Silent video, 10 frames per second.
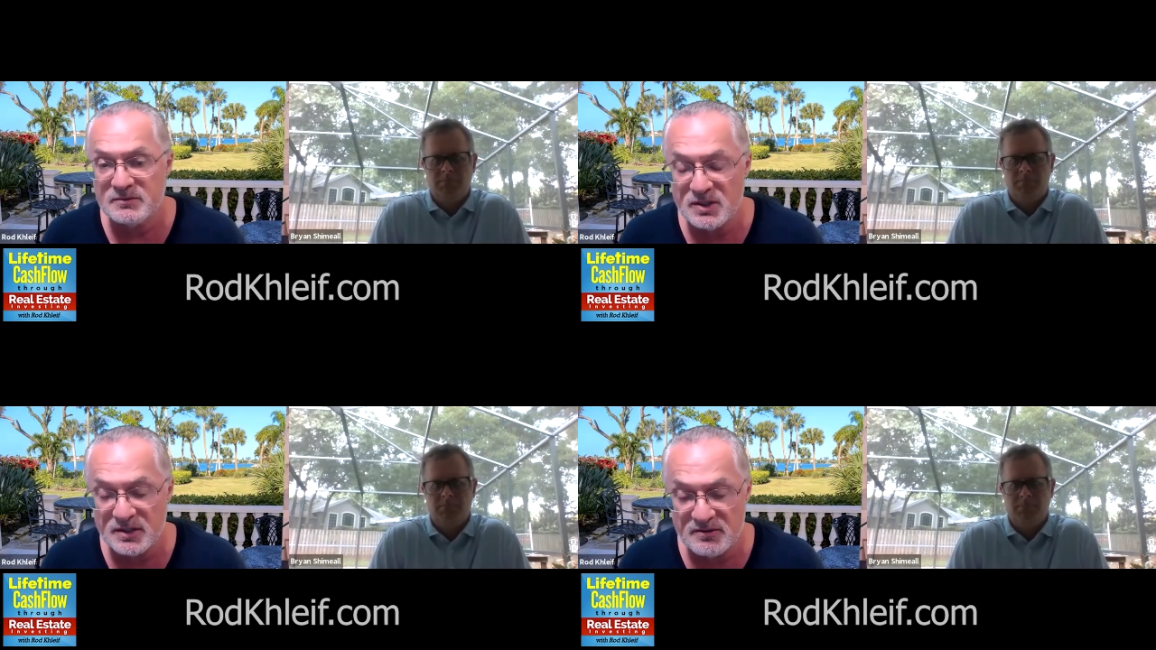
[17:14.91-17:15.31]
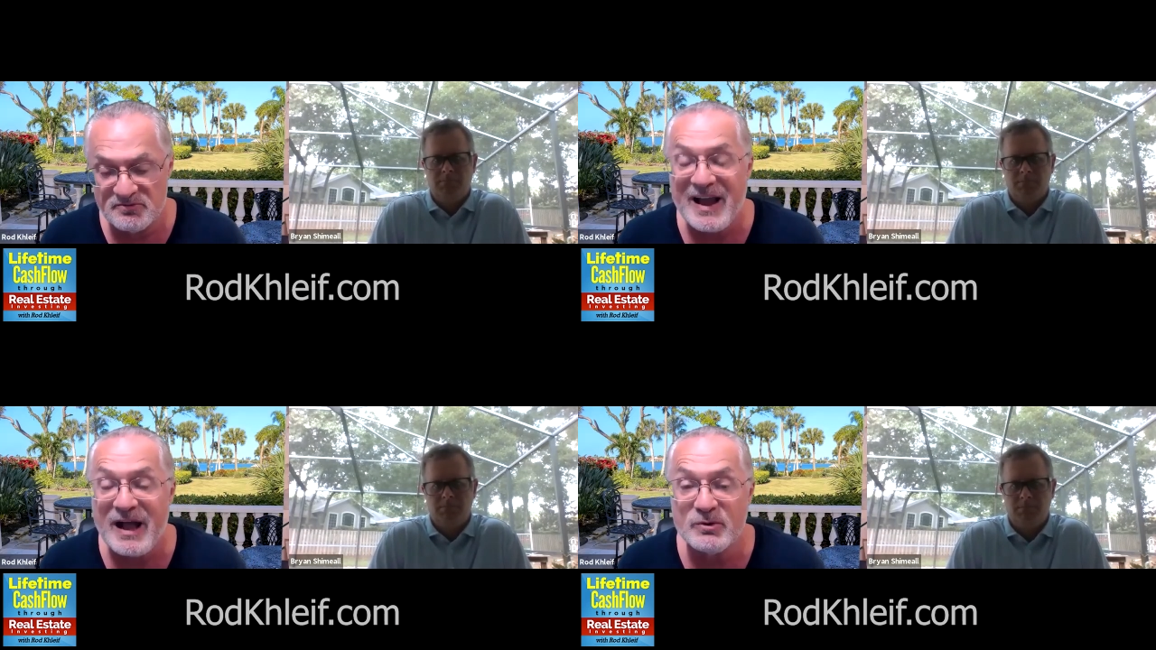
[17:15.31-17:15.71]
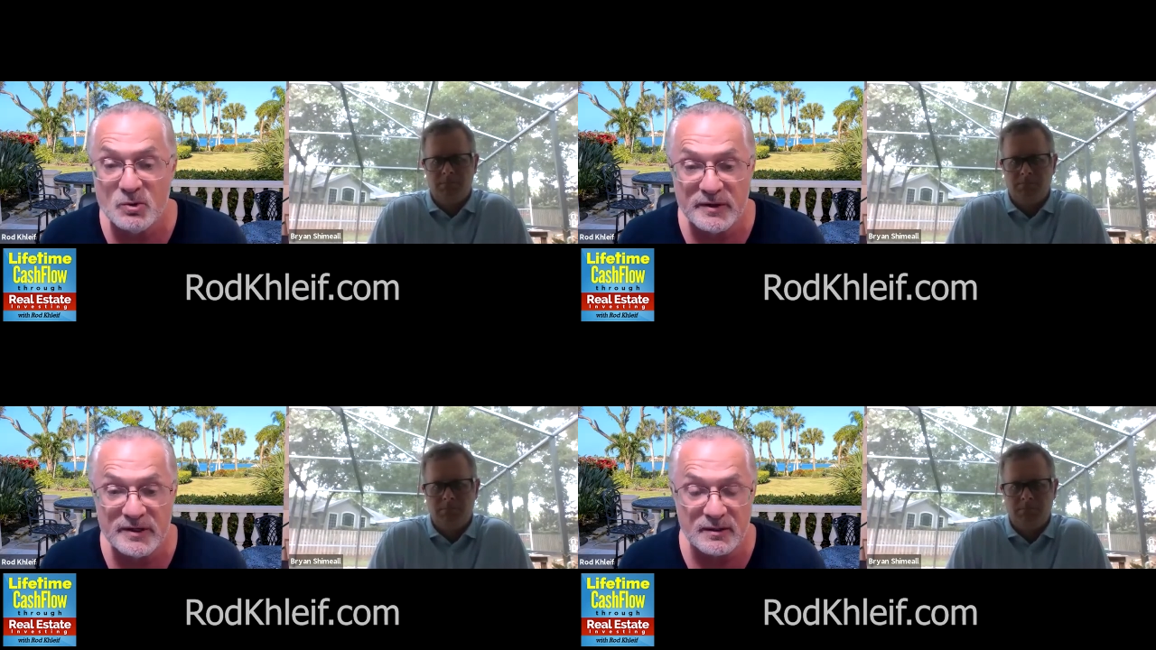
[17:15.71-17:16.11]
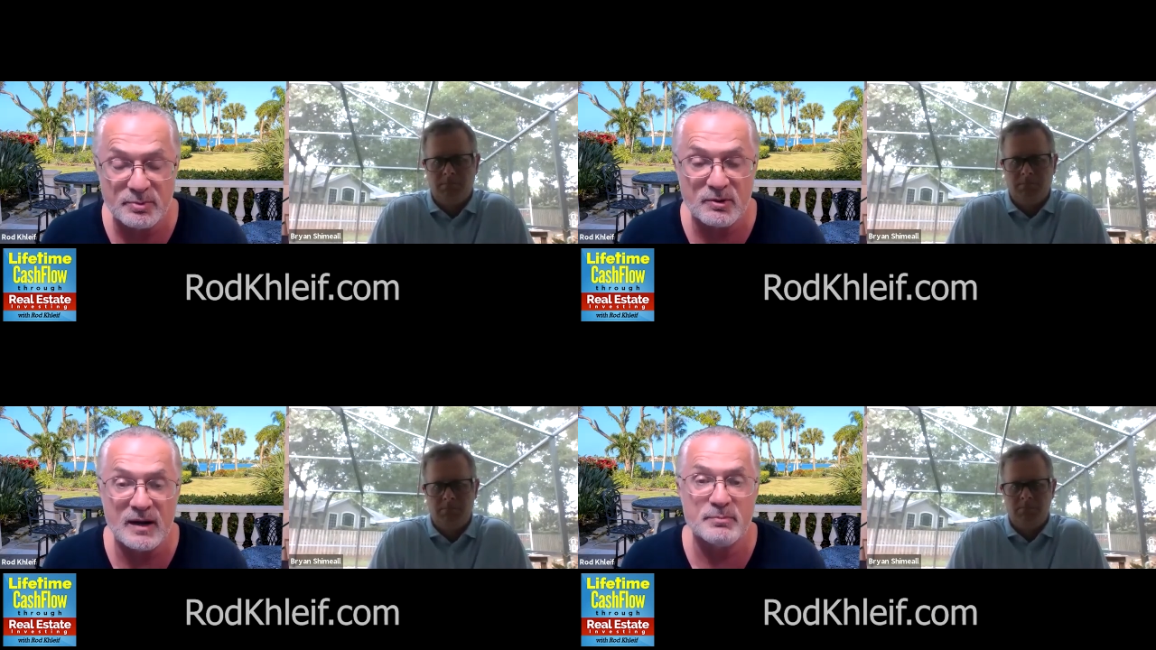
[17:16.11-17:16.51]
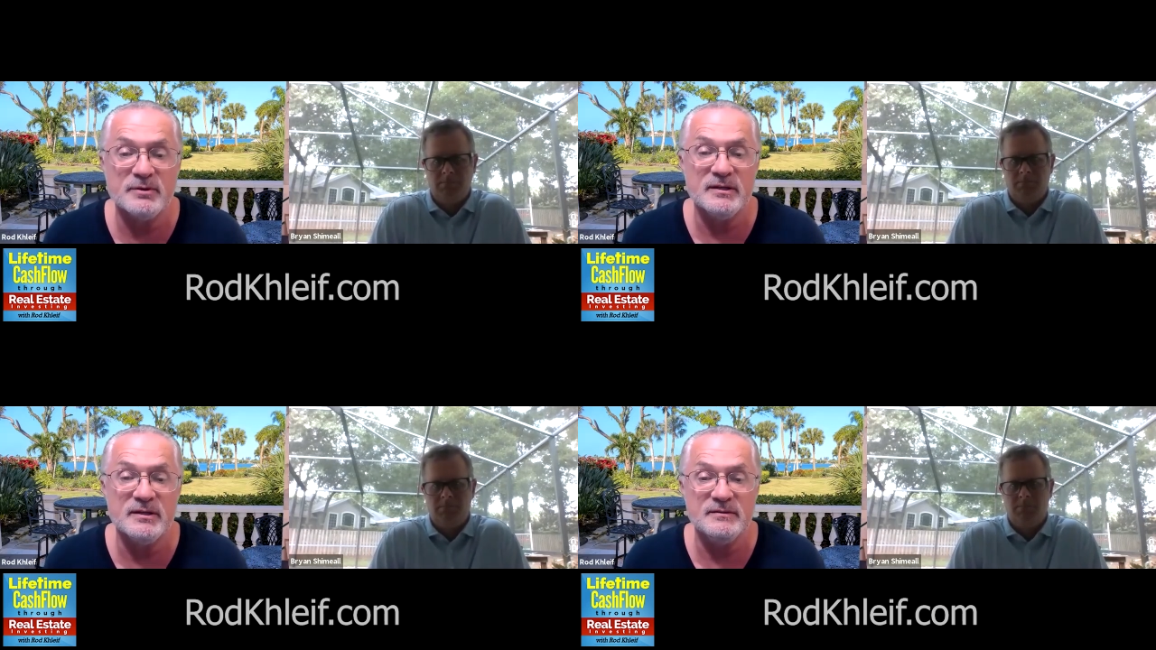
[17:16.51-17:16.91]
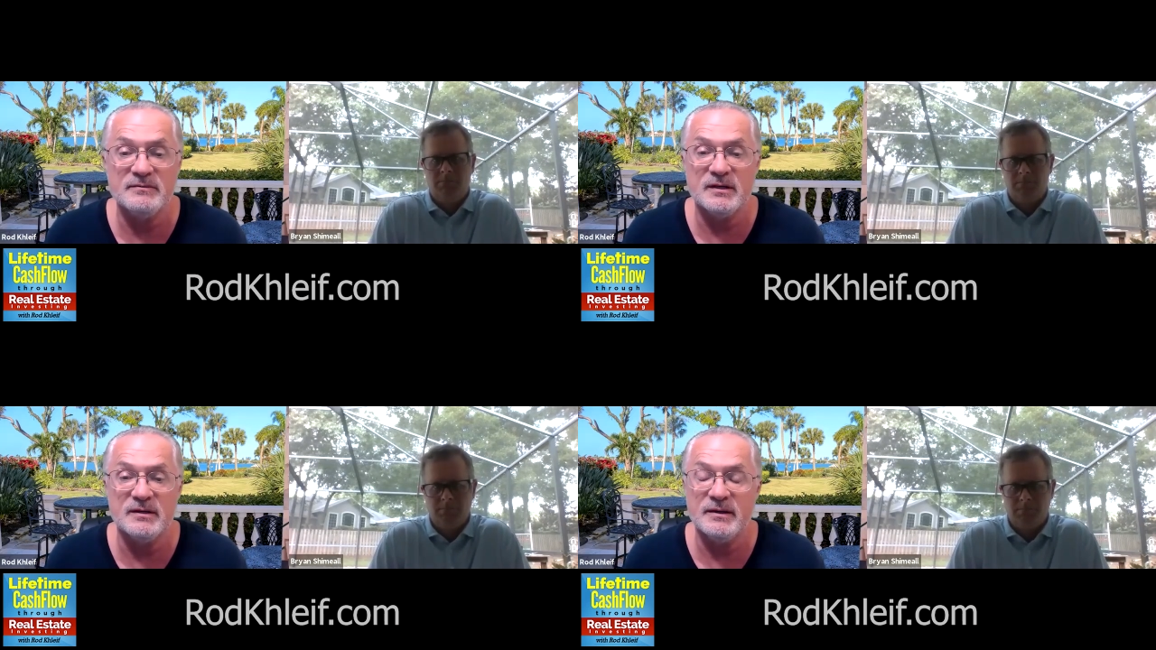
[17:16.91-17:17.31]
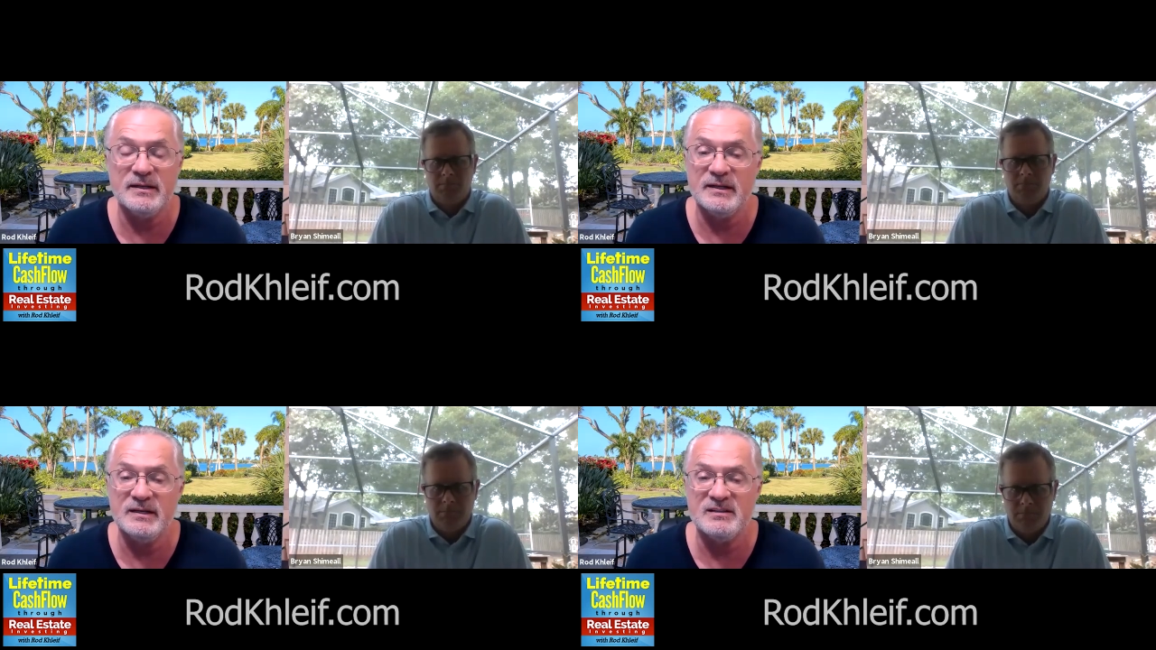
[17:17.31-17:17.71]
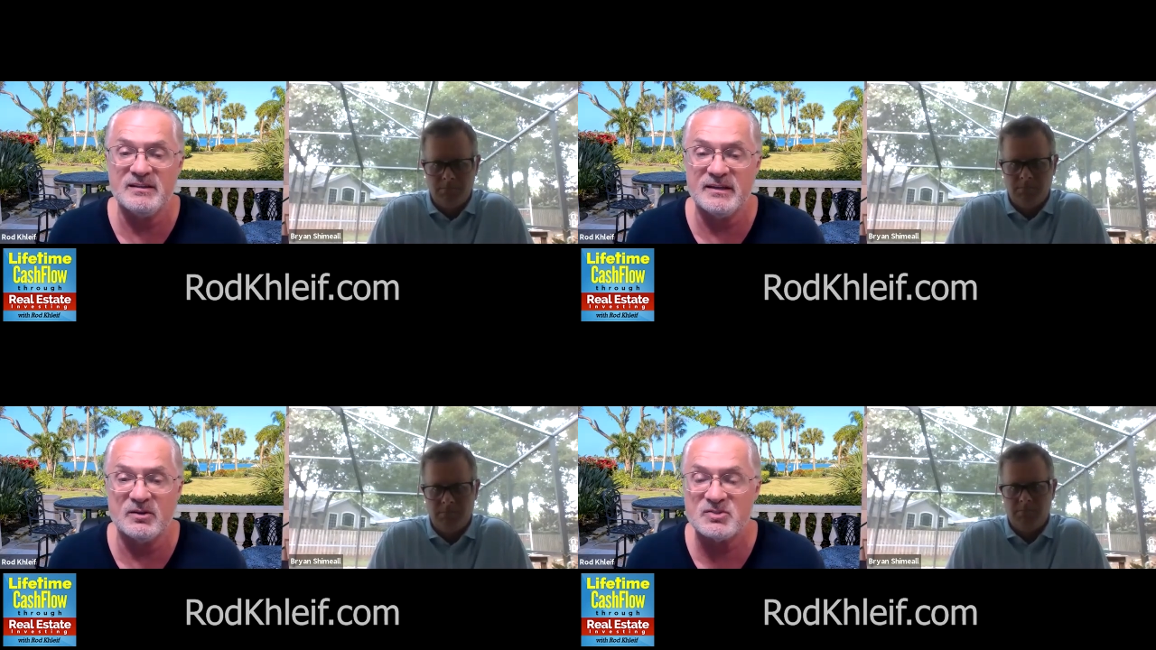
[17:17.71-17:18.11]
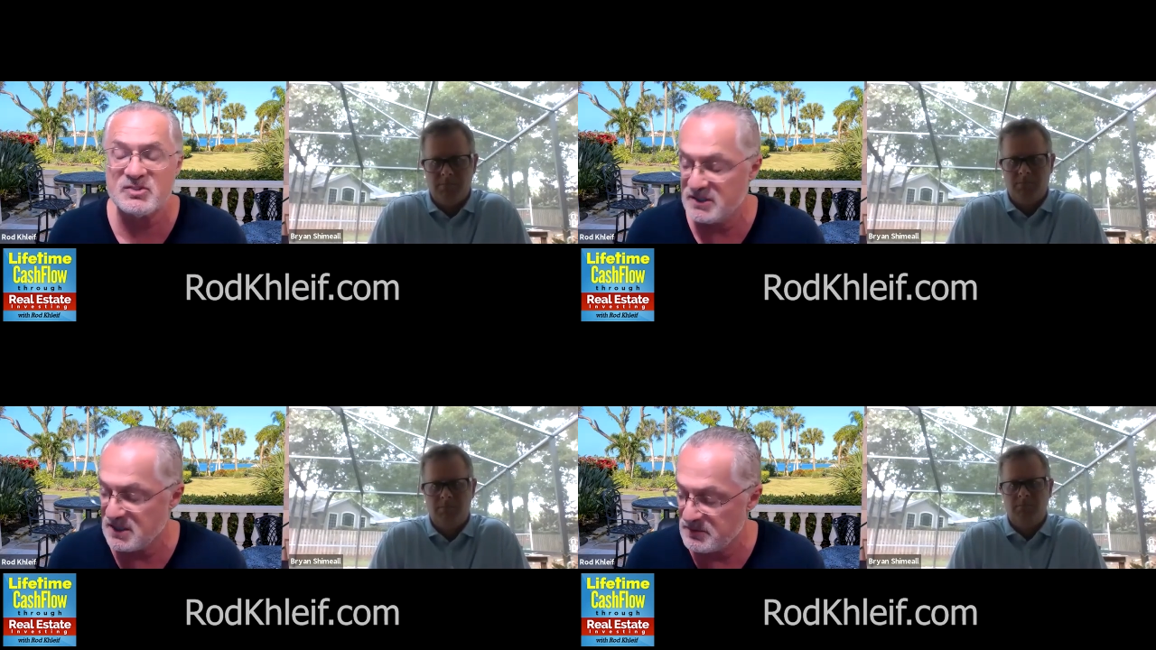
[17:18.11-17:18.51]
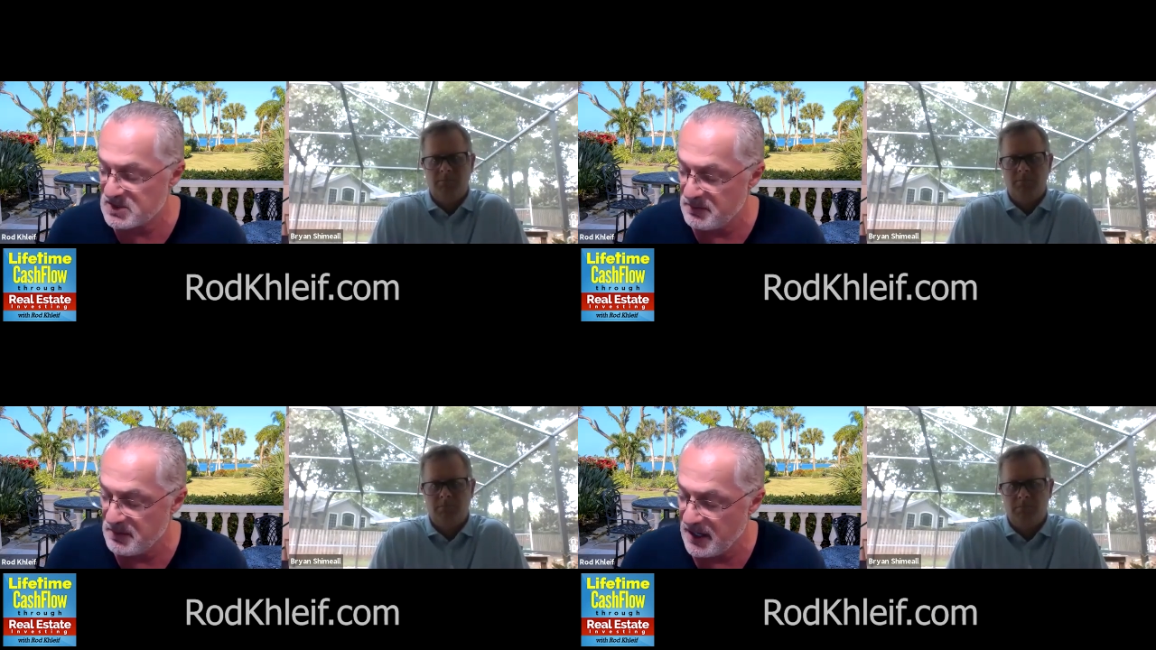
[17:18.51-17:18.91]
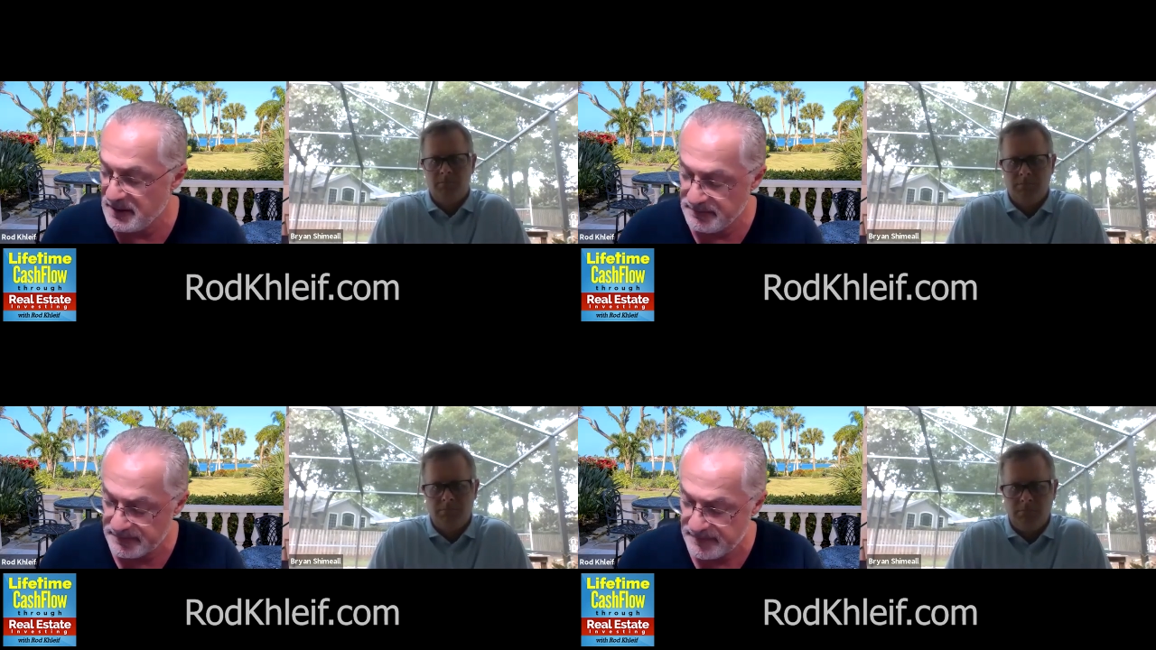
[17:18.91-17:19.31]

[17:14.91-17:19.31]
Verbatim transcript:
Speaker 1: uh, valuing a property, uh, and anything else that comes to mind?